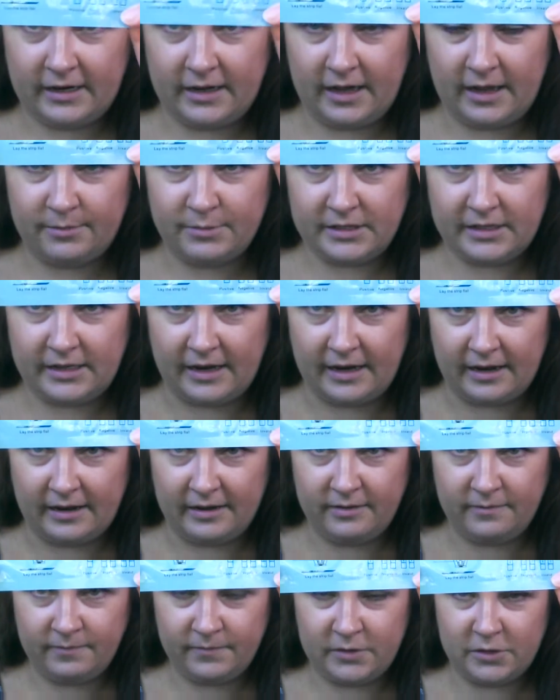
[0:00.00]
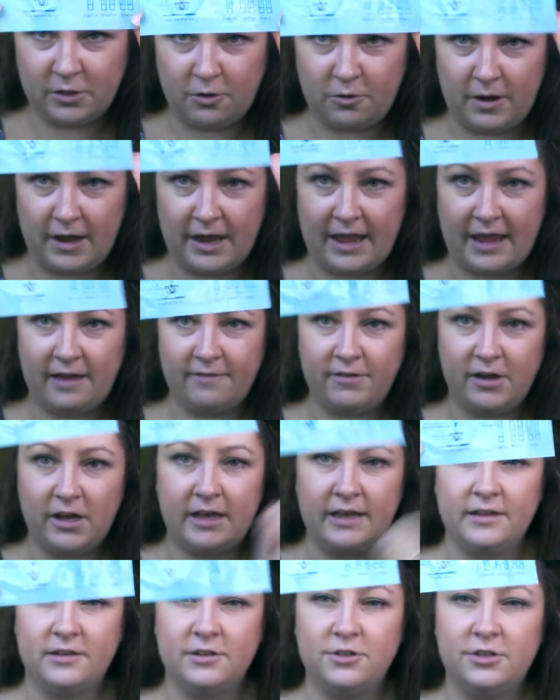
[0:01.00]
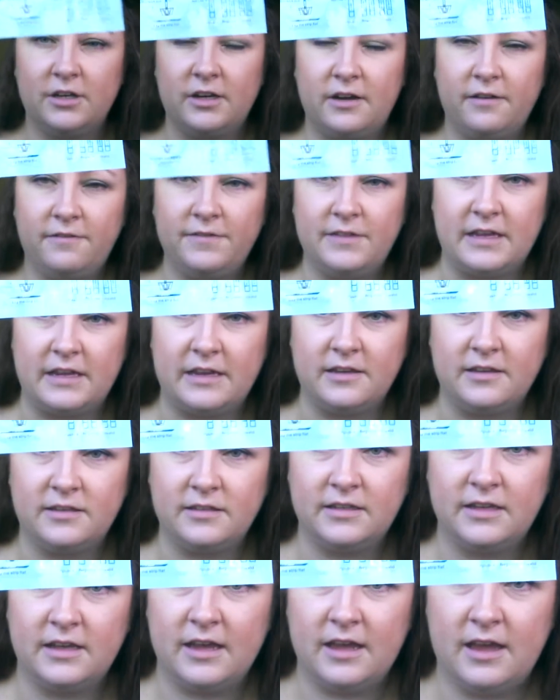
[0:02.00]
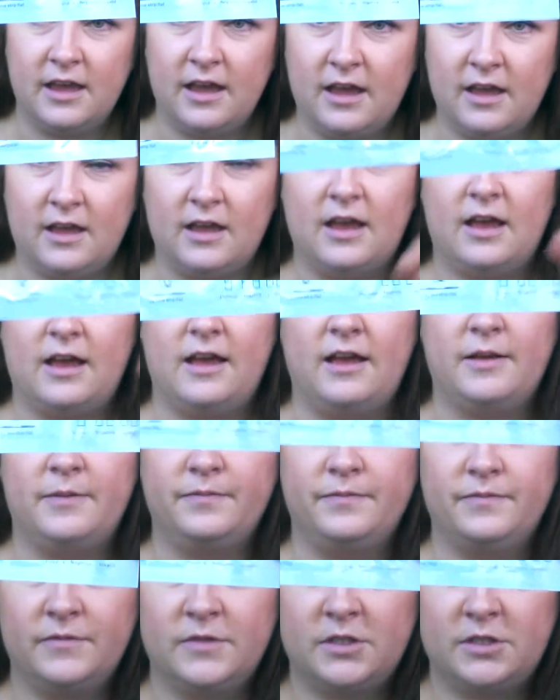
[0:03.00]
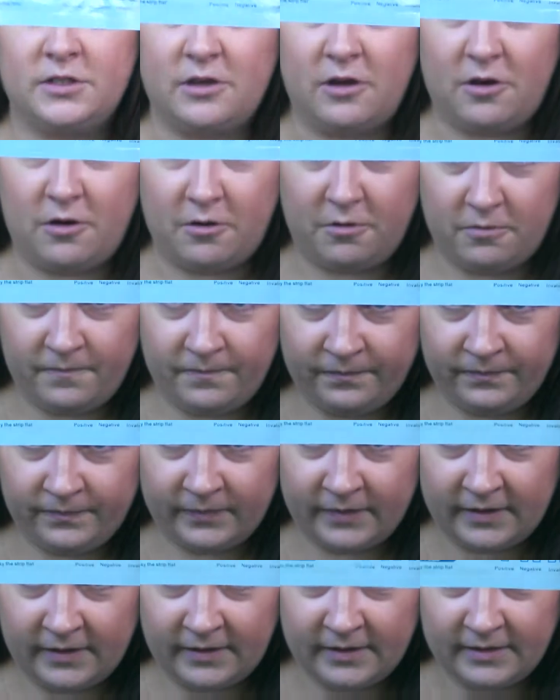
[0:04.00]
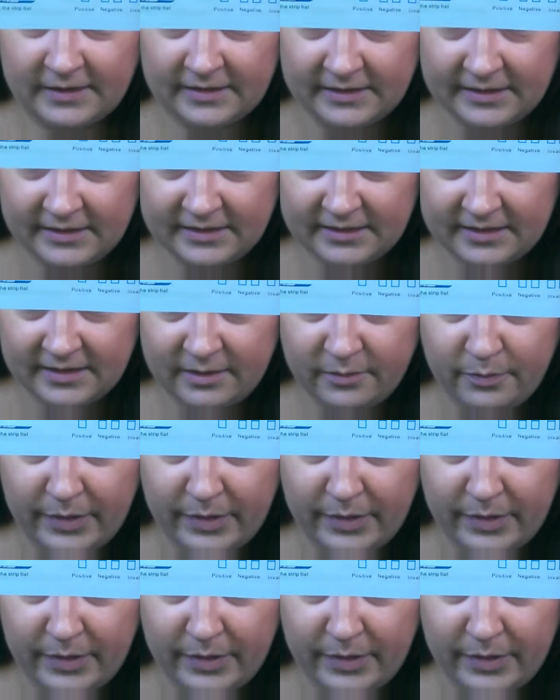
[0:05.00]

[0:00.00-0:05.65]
comes in. So I have 100 of these. So this is the